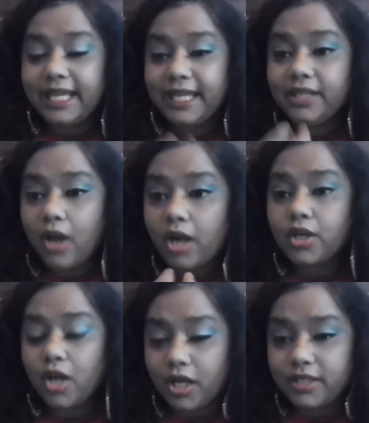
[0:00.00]
in
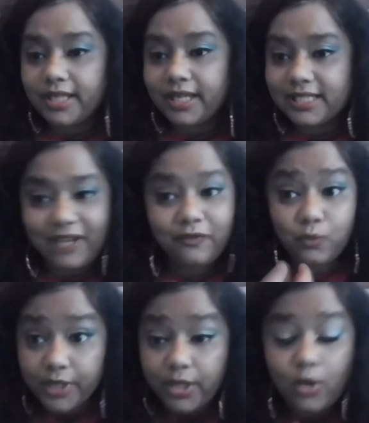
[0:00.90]
our context if
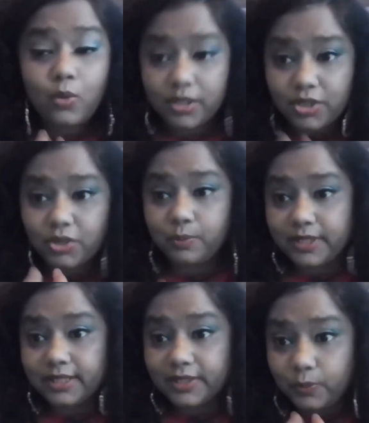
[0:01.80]
we don't want to do
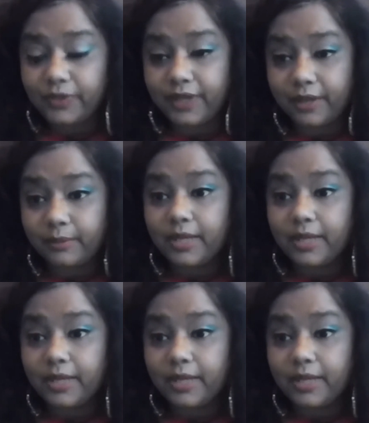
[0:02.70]
business with them.